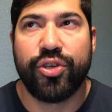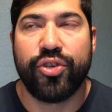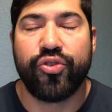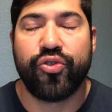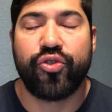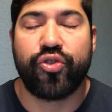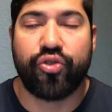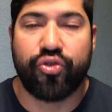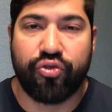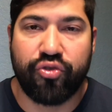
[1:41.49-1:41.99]

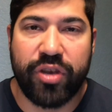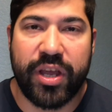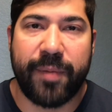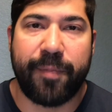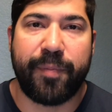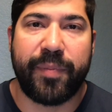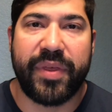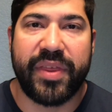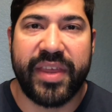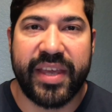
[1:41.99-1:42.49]

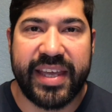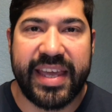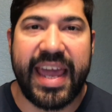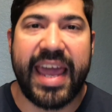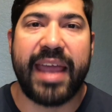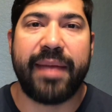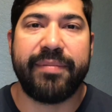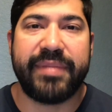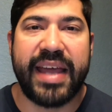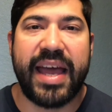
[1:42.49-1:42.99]
strip the
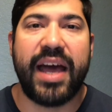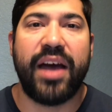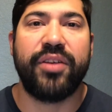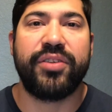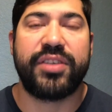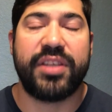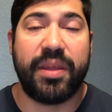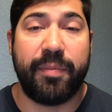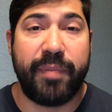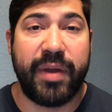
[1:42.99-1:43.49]
game down
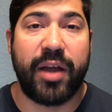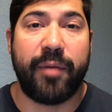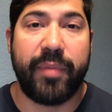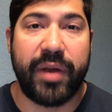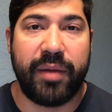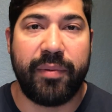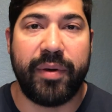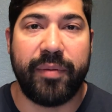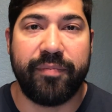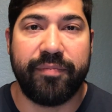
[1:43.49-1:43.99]
to the bare
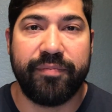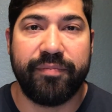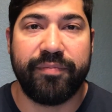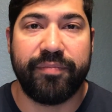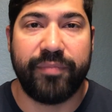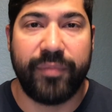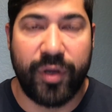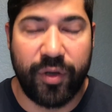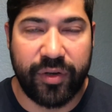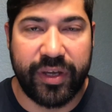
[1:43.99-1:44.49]
minimum,
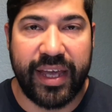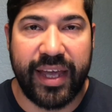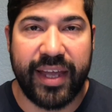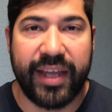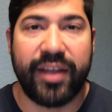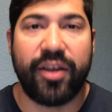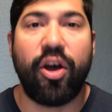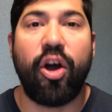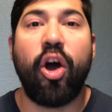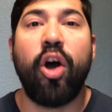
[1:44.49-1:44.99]
okay?